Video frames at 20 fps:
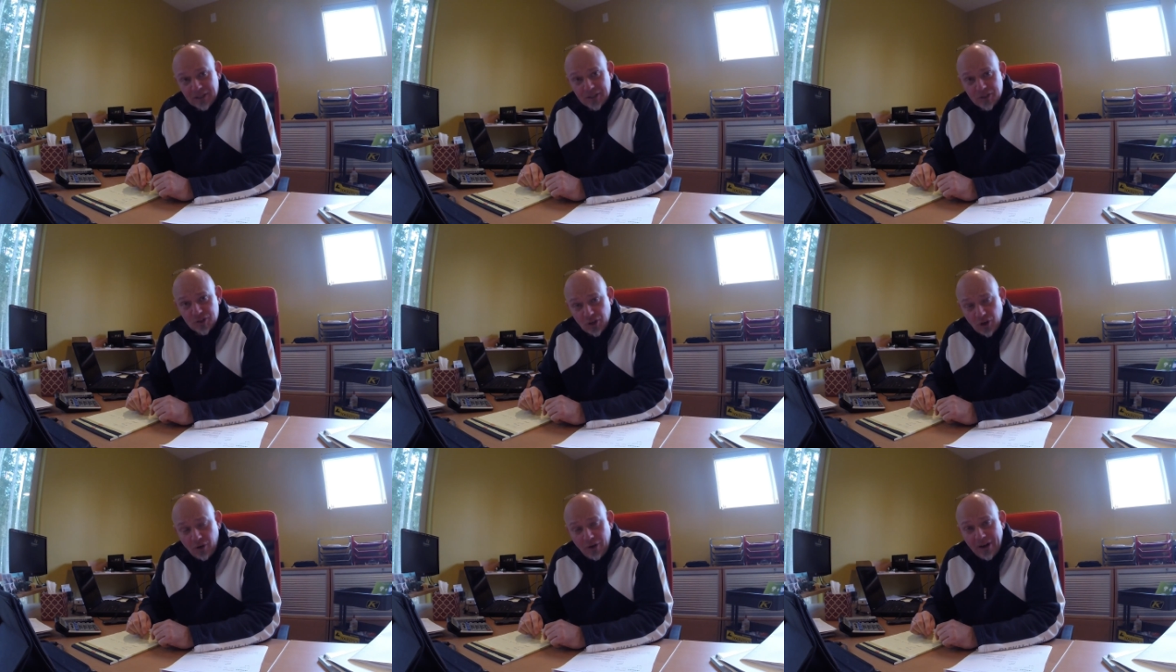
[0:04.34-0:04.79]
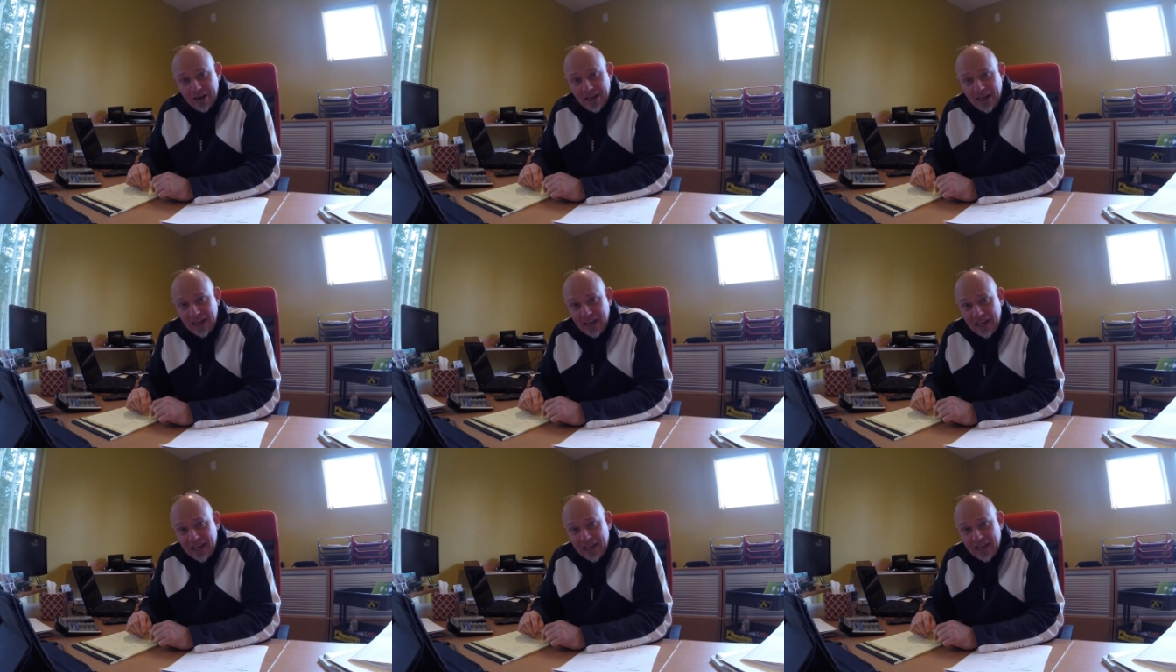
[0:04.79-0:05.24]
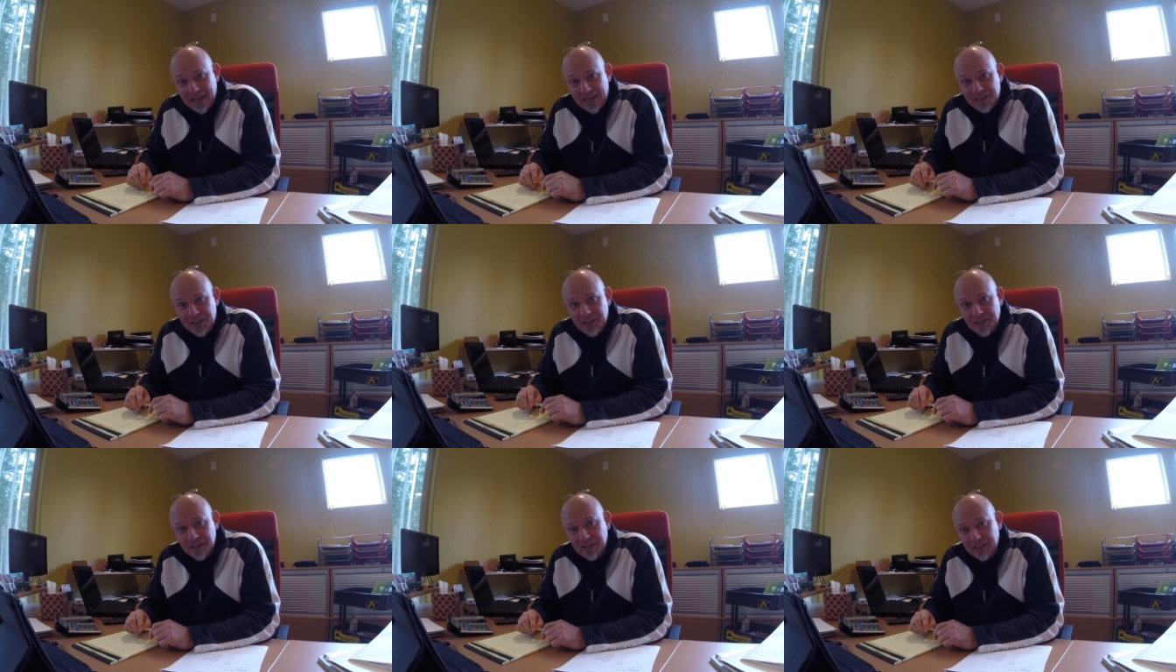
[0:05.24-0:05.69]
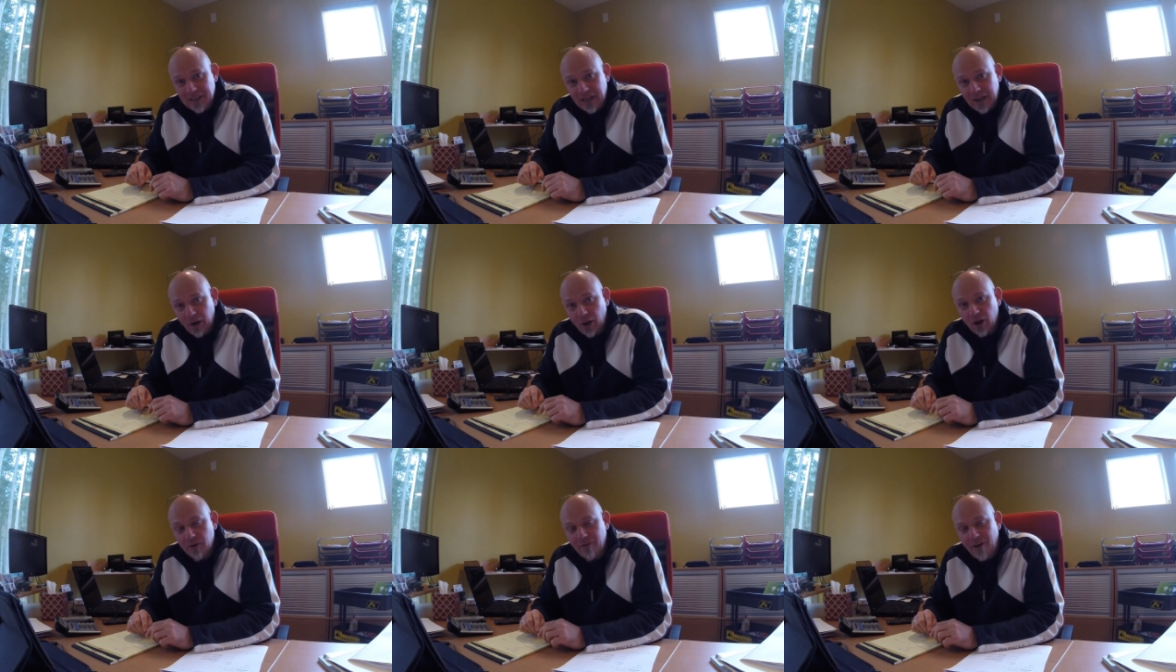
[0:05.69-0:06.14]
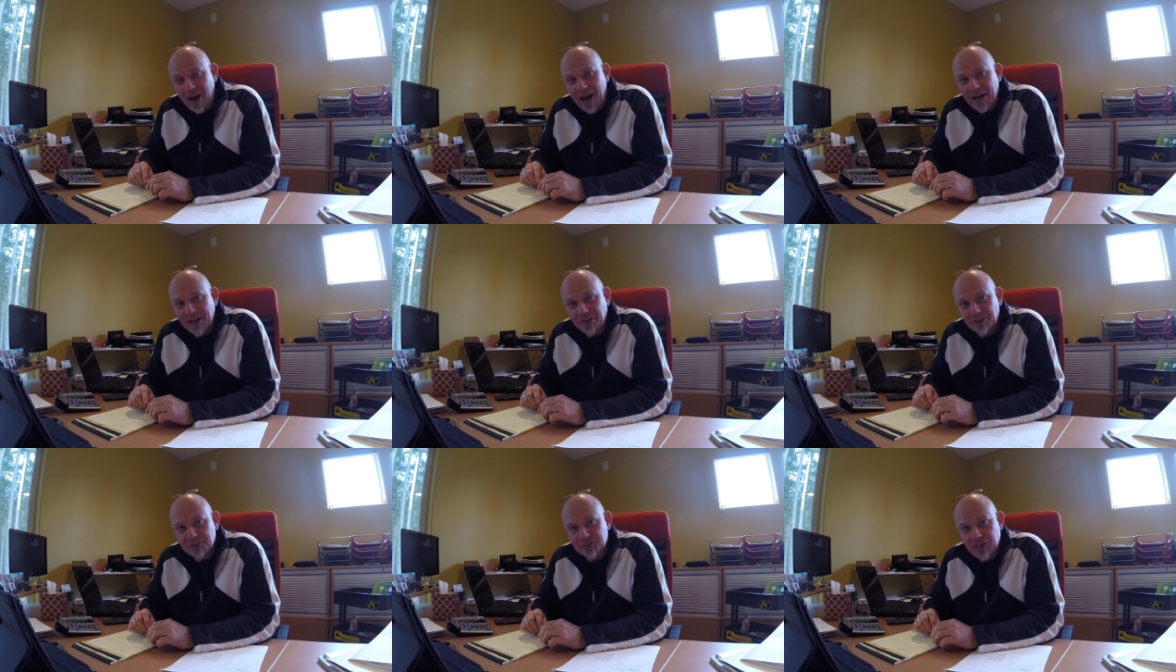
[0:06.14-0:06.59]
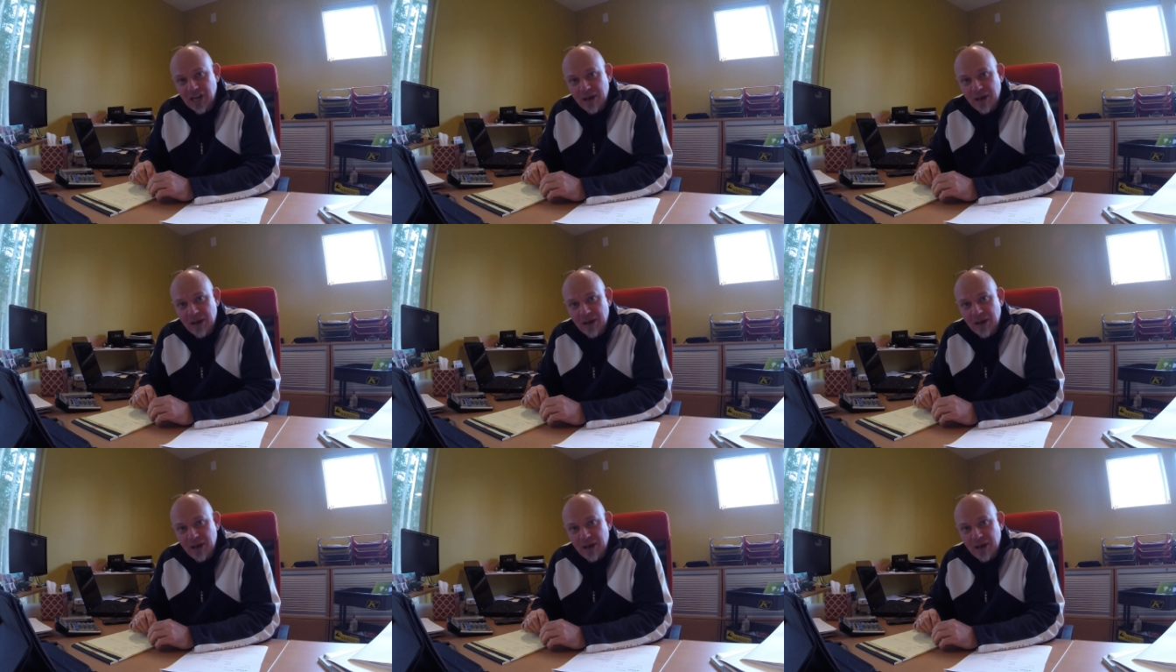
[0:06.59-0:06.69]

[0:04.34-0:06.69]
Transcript: So I had a lot of idle